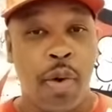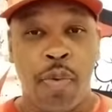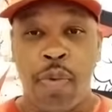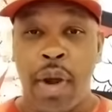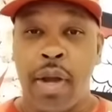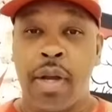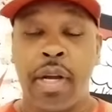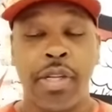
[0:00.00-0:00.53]

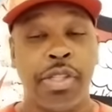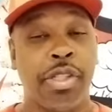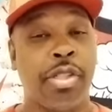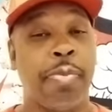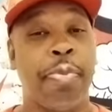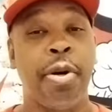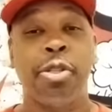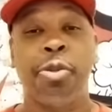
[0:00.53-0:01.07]
because there's
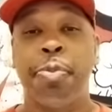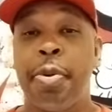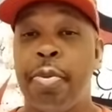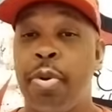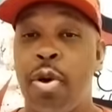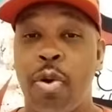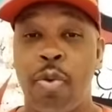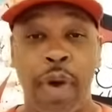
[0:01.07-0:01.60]
a bunch of
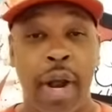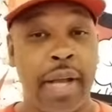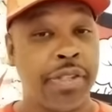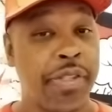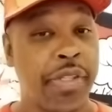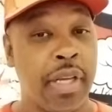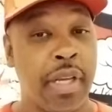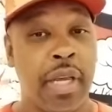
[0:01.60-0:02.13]
people going to write
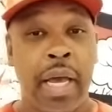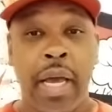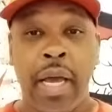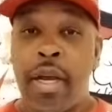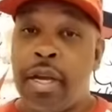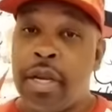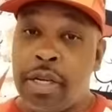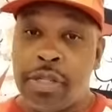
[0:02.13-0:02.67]
C,
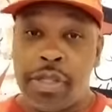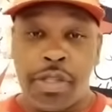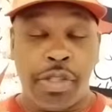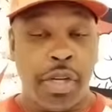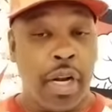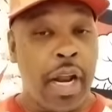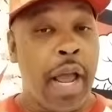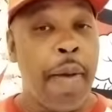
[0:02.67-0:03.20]
he's a
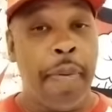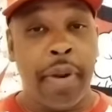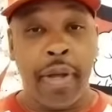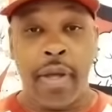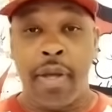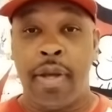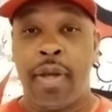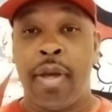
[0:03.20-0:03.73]

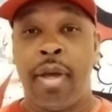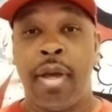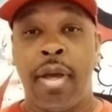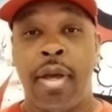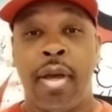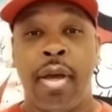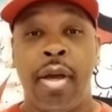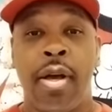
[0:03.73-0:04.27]
celebrity.
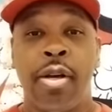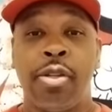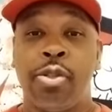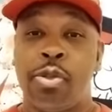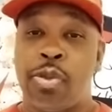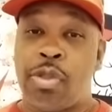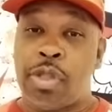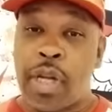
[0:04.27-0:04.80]

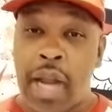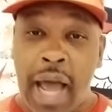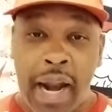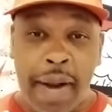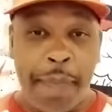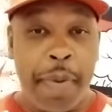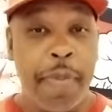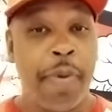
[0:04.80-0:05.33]
So it's a lot
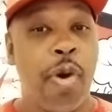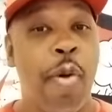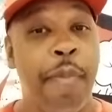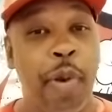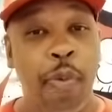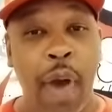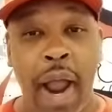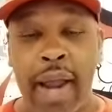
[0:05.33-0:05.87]
of people going to
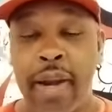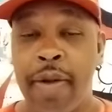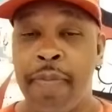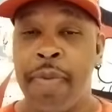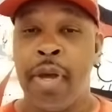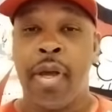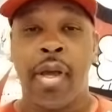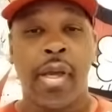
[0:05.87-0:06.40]
be writing
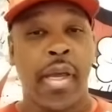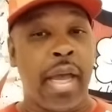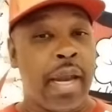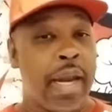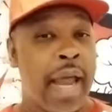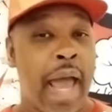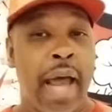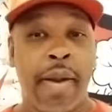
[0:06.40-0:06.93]
him,
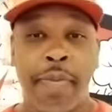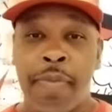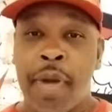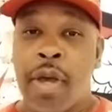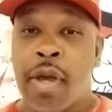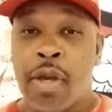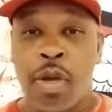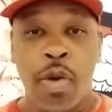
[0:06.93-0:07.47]
getting at him,
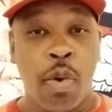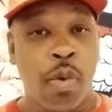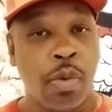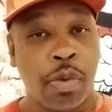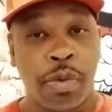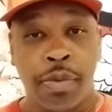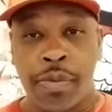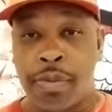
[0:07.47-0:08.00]
you
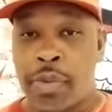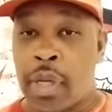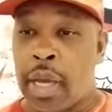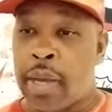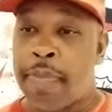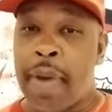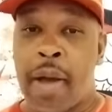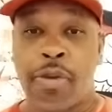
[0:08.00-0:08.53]
know,
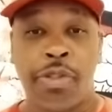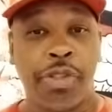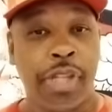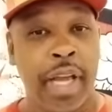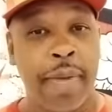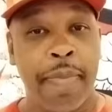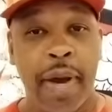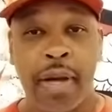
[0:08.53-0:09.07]
hey, man, I was just
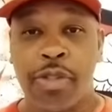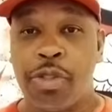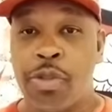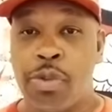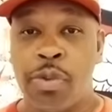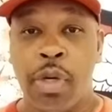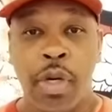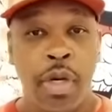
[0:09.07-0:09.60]
thinking about
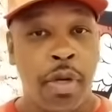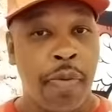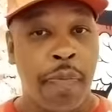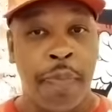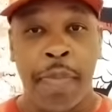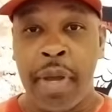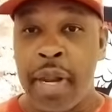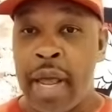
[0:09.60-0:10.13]
you,
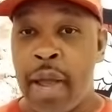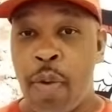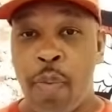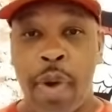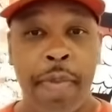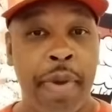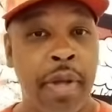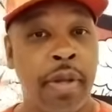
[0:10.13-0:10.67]
men and
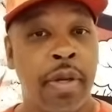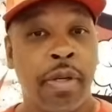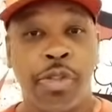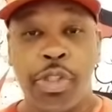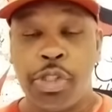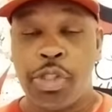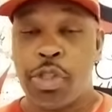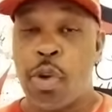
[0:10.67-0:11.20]
women,
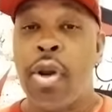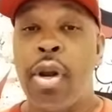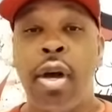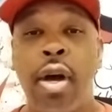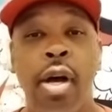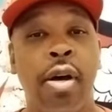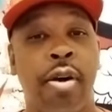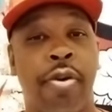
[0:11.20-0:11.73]
just showing
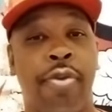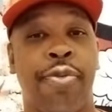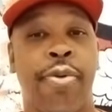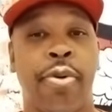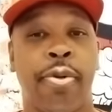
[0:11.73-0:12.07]
love.